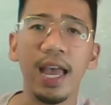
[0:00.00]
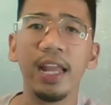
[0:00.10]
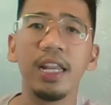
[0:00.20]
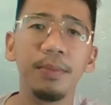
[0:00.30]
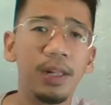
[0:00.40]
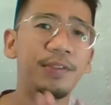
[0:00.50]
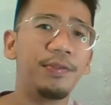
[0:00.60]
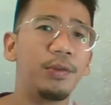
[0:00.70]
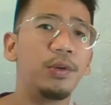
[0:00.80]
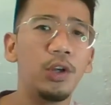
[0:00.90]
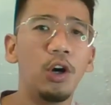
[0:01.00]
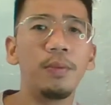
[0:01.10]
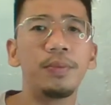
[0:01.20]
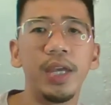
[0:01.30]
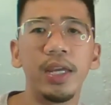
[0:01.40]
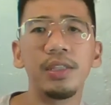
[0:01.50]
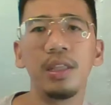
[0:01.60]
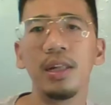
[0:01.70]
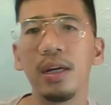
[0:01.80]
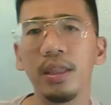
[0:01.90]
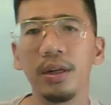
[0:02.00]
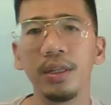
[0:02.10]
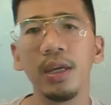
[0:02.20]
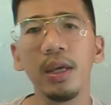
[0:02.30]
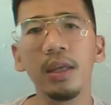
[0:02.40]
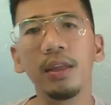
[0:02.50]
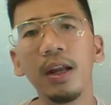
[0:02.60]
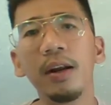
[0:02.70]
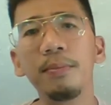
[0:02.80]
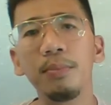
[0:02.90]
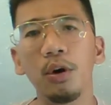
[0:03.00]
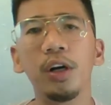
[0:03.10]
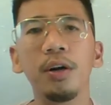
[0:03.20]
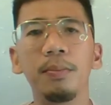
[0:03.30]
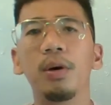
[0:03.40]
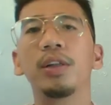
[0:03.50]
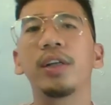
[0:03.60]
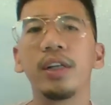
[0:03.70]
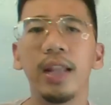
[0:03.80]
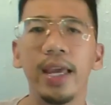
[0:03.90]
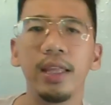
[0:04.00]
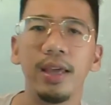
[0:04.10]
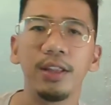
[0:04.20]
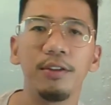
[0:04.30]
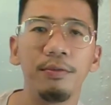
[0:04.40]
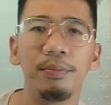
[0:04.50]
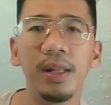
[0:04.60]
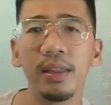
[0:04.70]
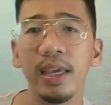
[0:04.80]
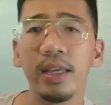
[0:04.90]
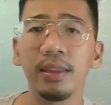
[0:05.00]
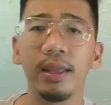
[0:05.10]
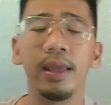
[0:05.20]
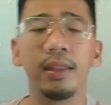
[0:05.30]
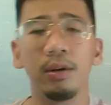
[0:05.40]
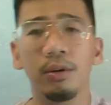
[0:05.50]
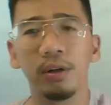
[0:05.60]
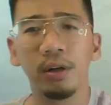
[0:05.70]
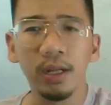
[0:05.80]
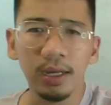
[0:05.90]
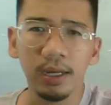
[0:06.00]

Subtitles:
animals, food, objects, than others that are more modern, like that of building and or